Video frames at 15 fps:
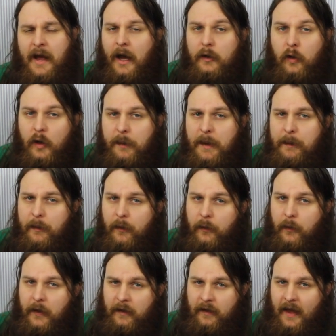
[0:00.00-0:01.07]
A lot of people
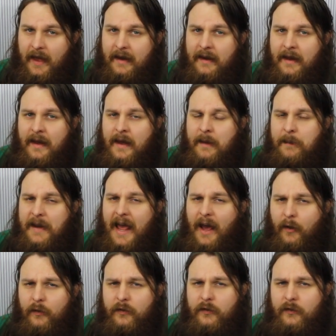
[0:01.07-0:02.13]
said, but
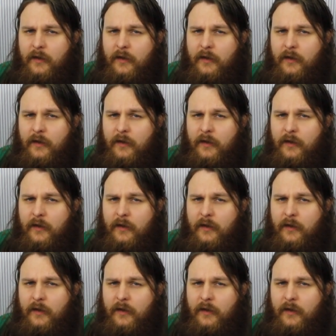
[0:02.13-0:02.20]
how